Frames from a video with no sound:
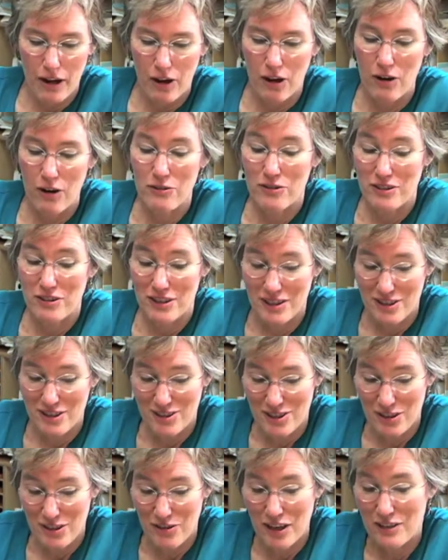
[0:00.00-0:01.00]
over the
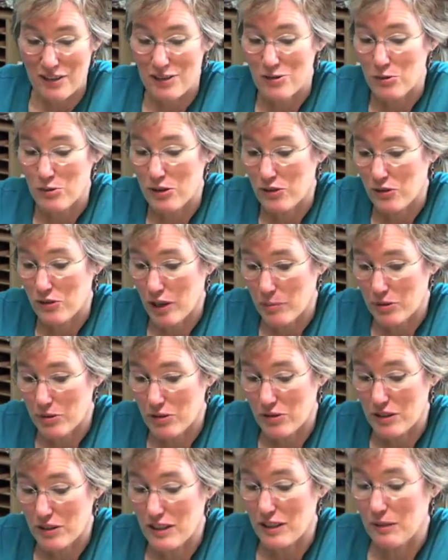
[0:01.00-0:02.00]
years, I've had this wonderful
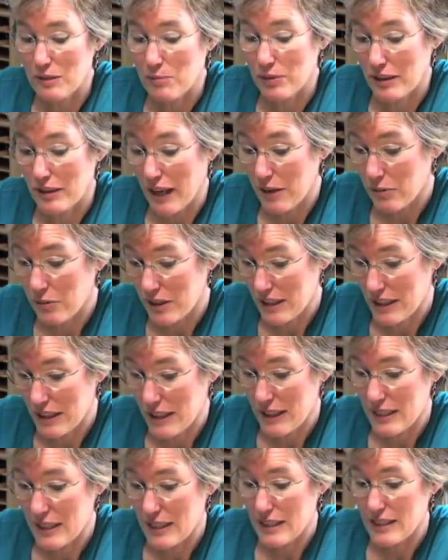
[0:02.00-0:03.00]
opportunity to play with
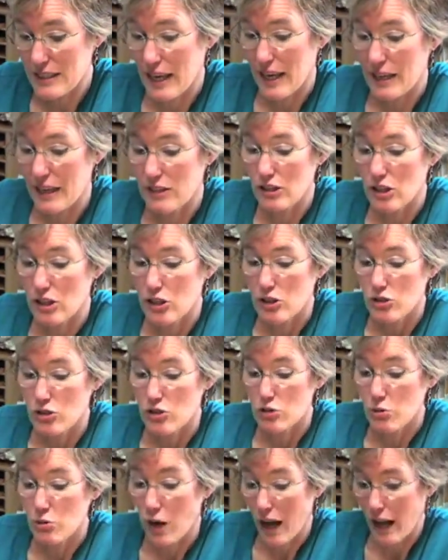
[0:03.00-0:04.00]
these and
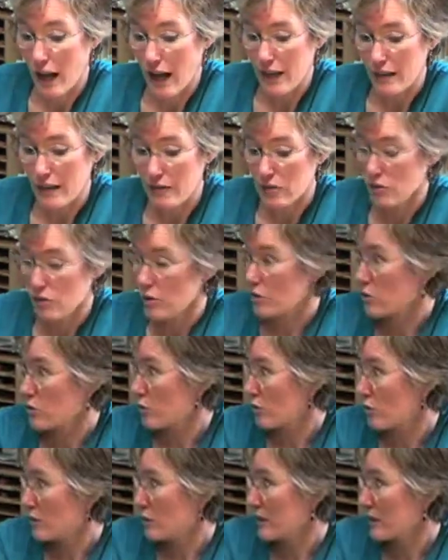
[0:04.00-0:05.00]
try the
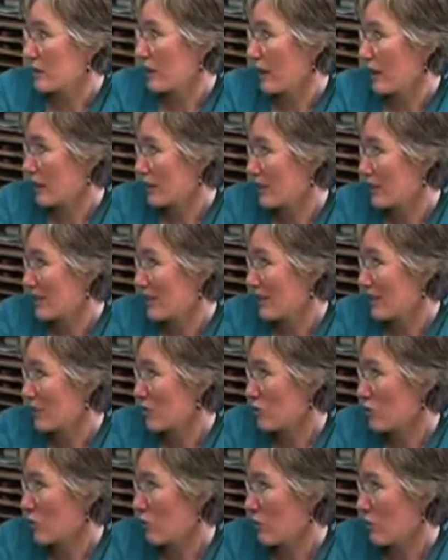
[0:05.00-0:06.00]
structural arithmetic
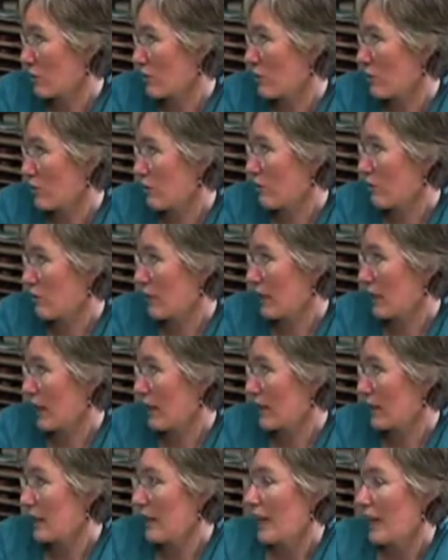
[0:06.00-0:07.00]
activities over and over
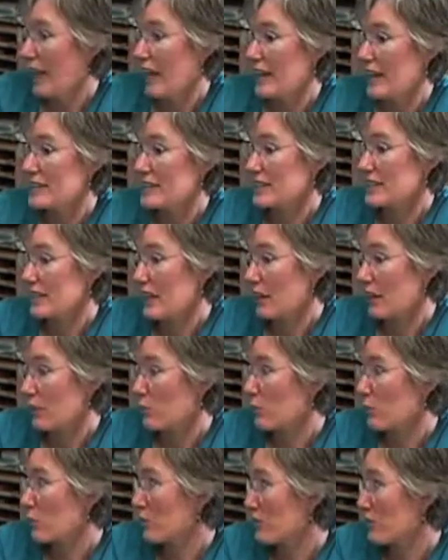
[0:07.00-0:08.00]
again and see how they
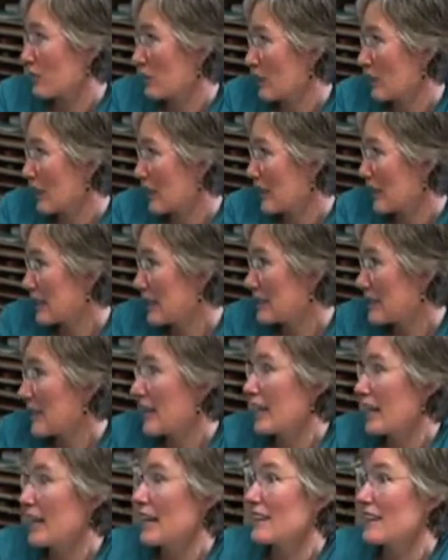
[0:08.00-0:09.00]
work with different kids.
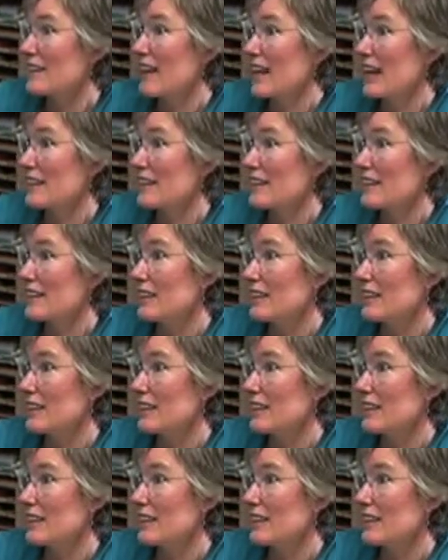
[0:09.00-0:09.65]
Then